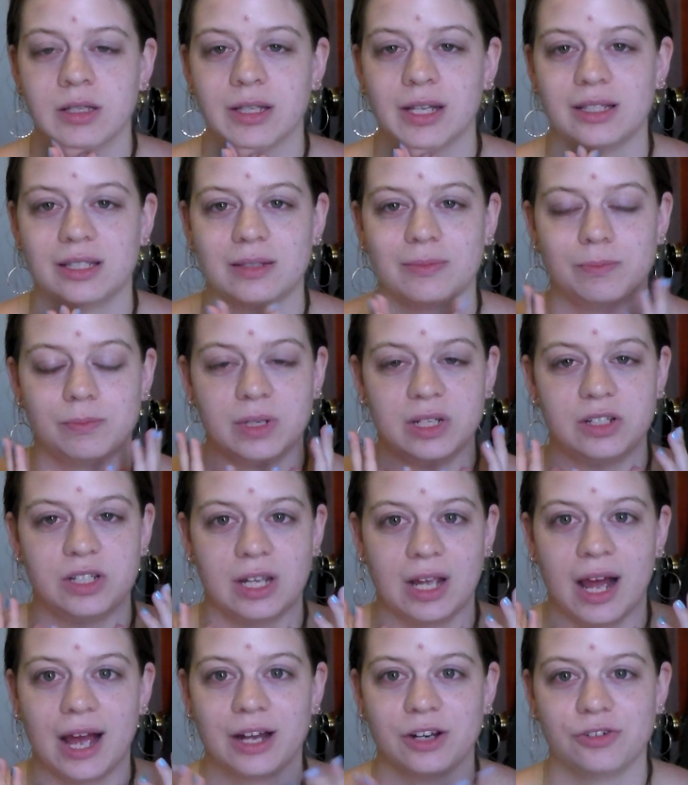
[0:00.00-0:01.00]
that's a bit
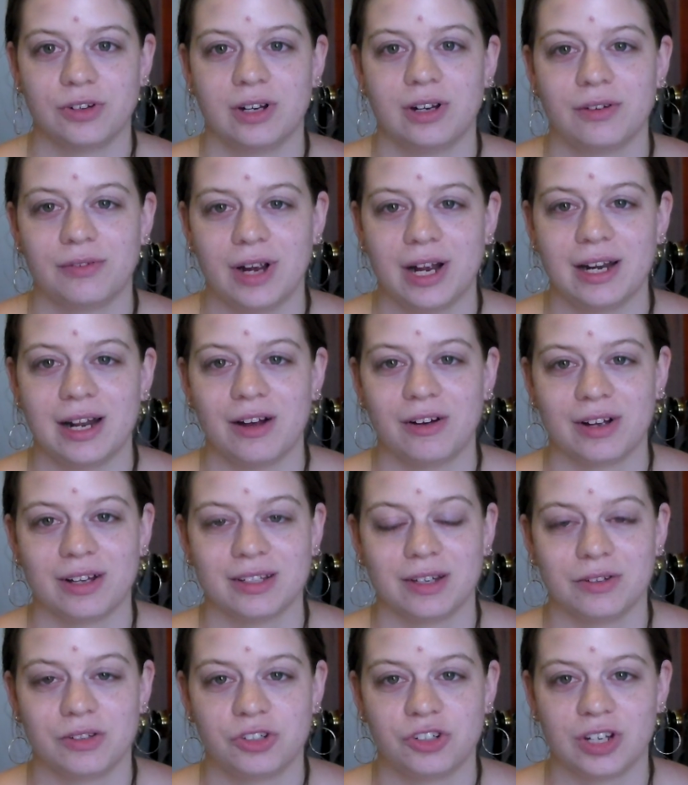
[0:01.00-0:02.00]
dehydrated right now
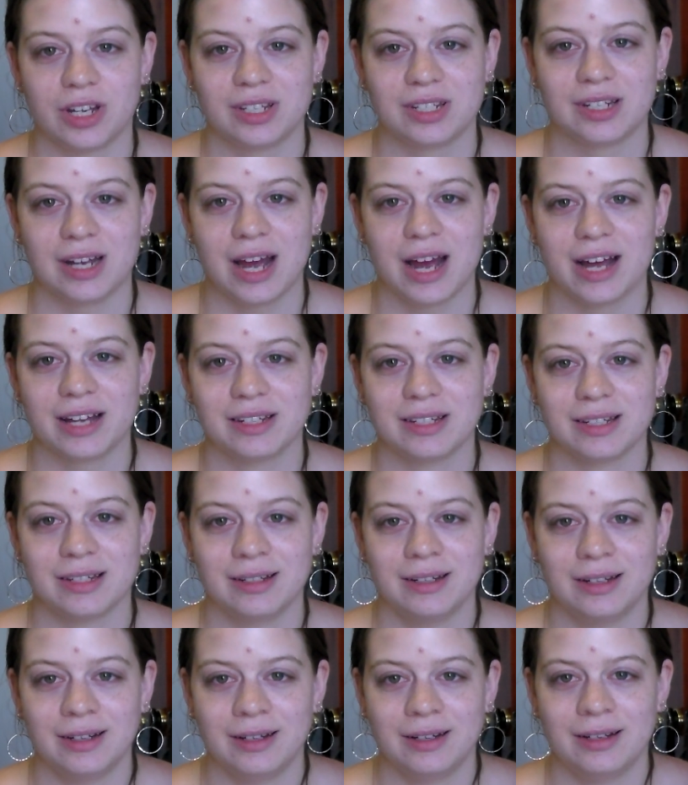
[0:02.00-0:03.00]
because I was just at
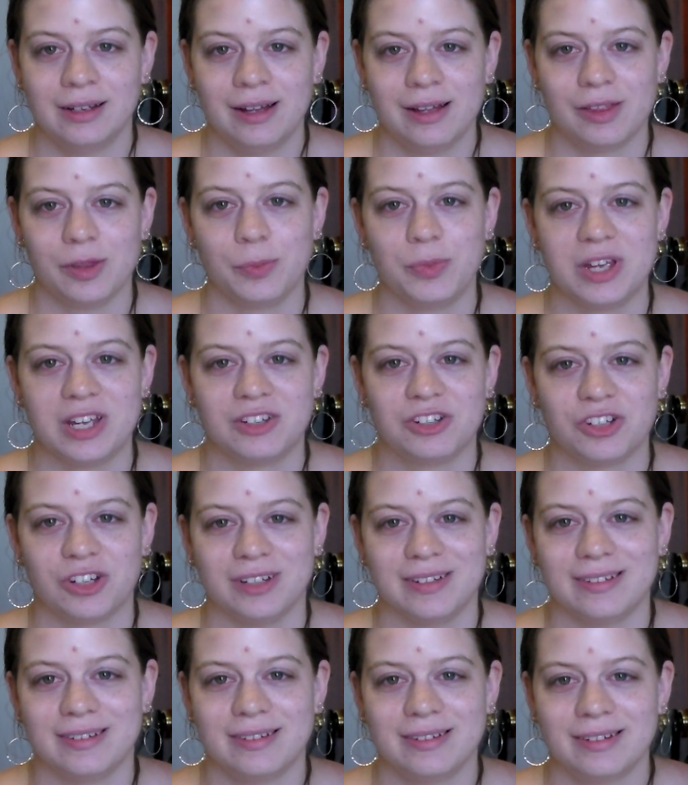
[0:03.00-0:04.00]
the beach
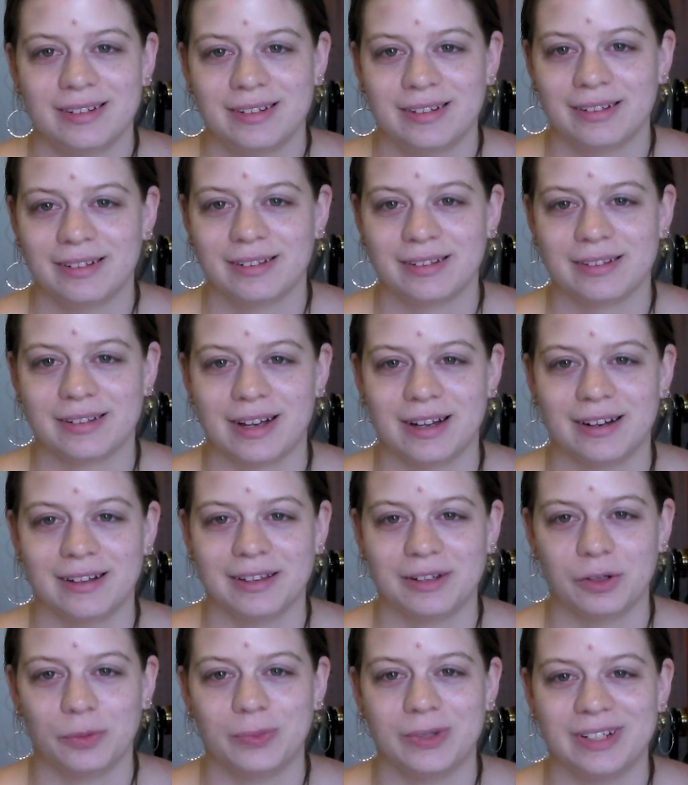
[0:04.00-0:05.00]
and got
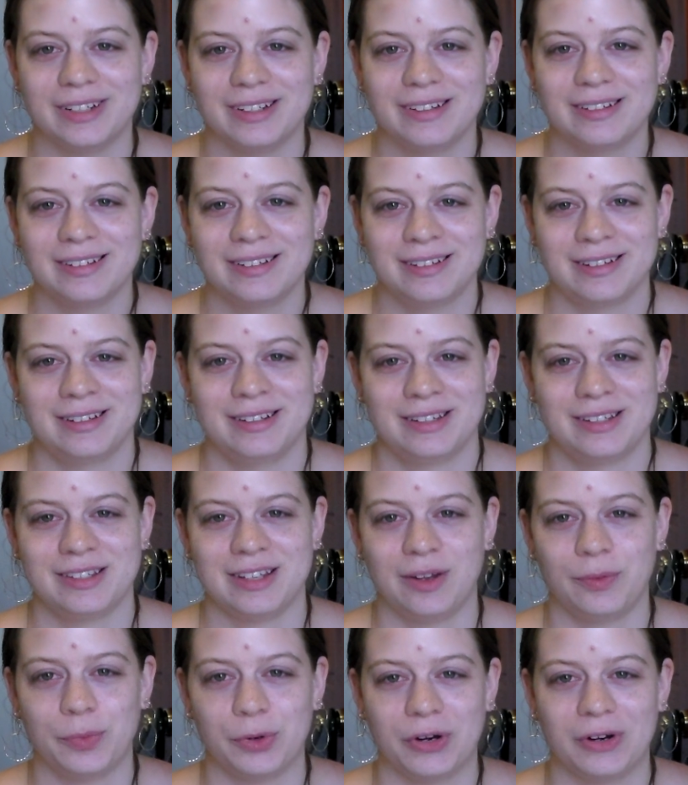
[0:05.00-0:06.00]
a little bit
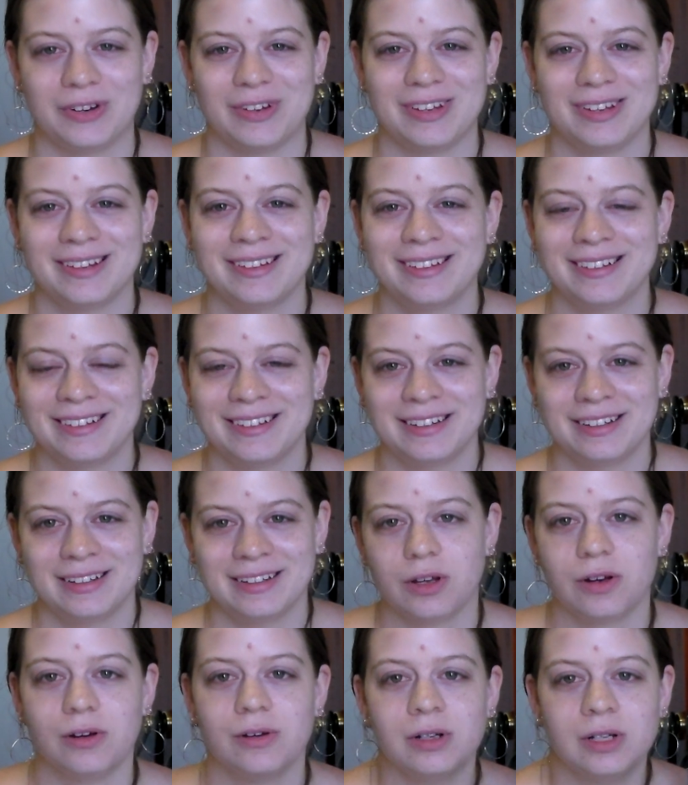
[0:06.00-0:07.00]
sunburned.
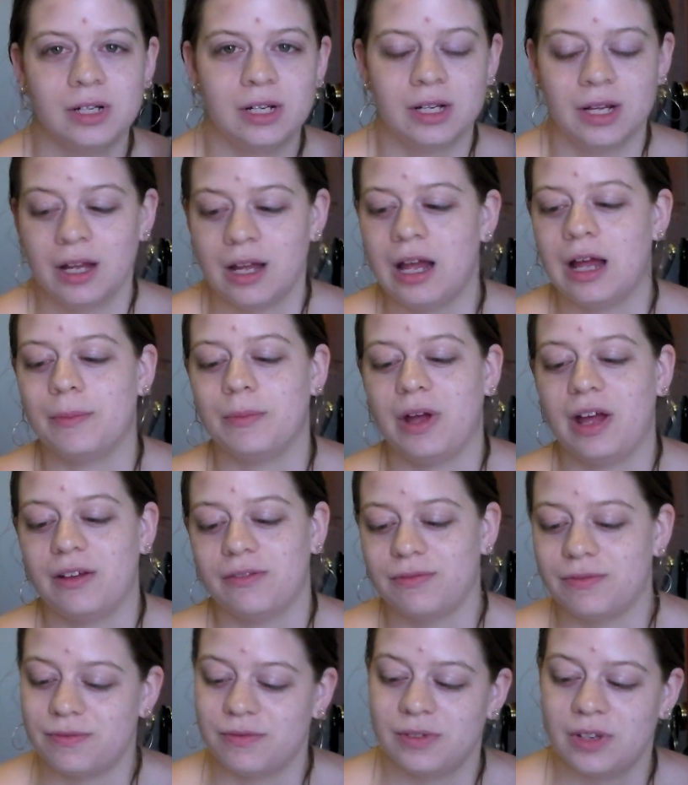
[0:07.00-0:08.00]
So
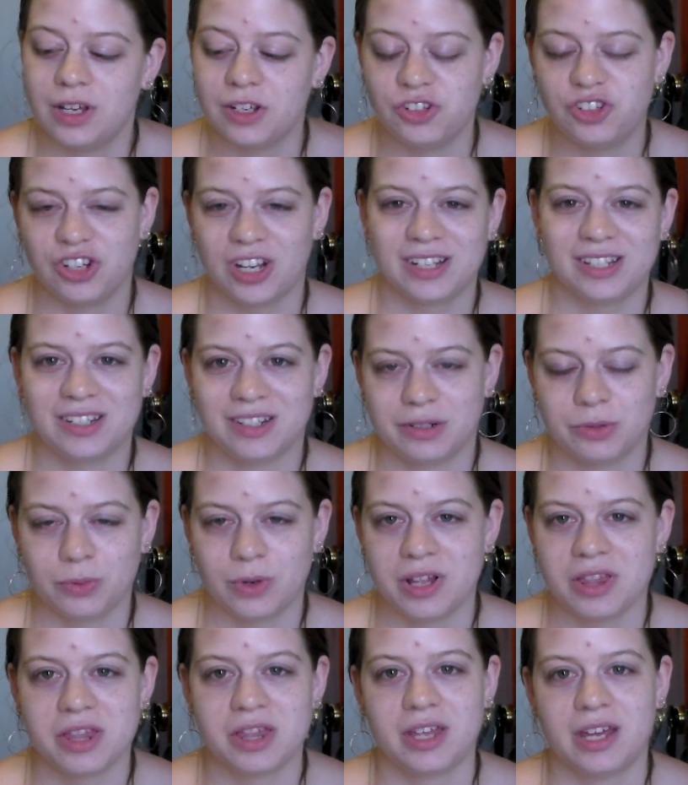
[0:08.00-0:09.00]
I've adjusted
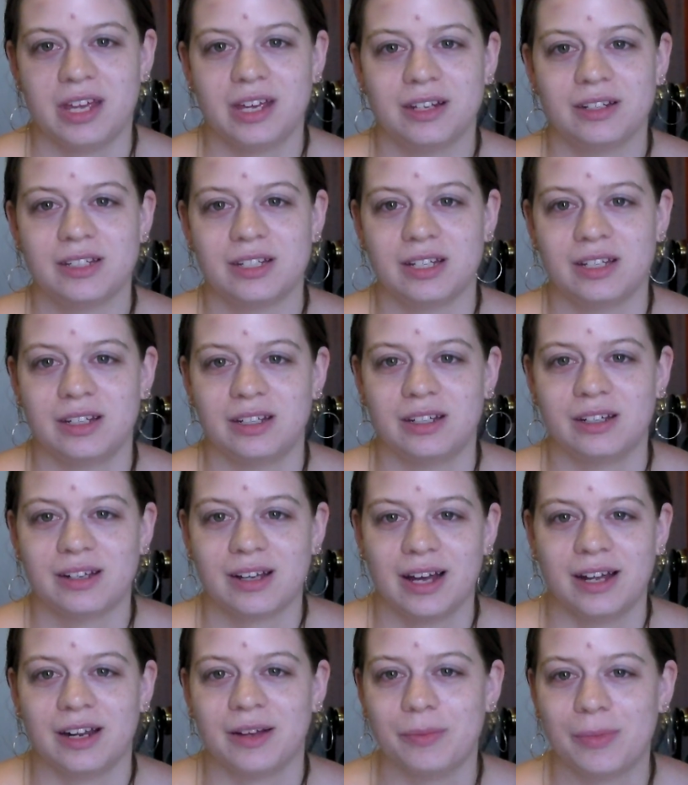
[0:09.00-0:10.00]
one thing to
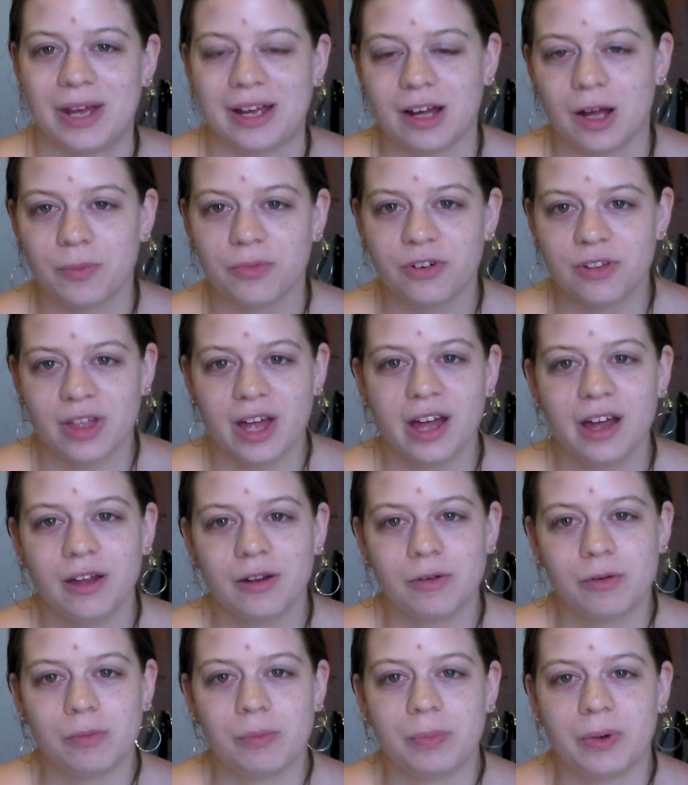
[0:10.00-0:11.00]
kind of make up for that,
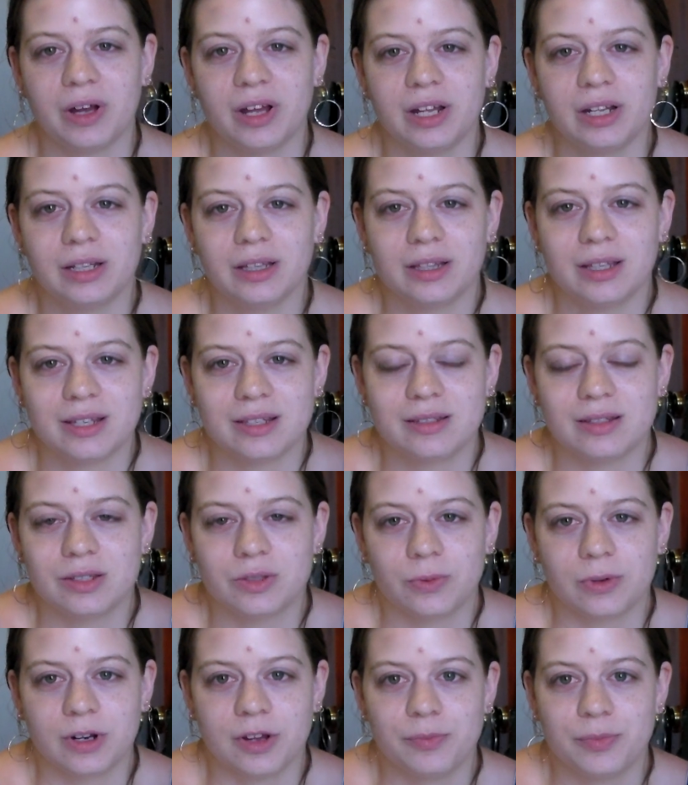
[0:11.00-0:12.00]
but this
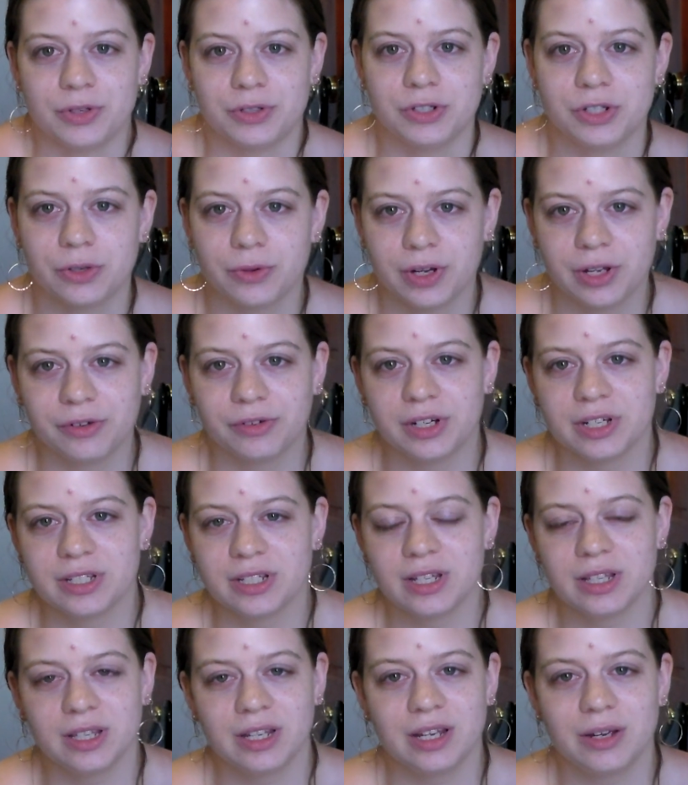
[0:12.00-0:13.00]
is what I've been doing
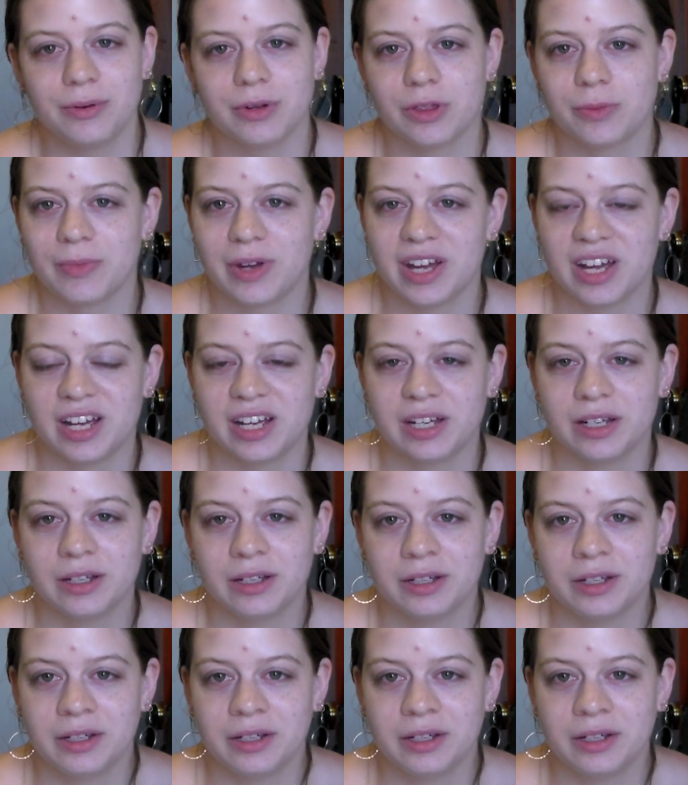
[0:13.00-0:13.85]
recently with my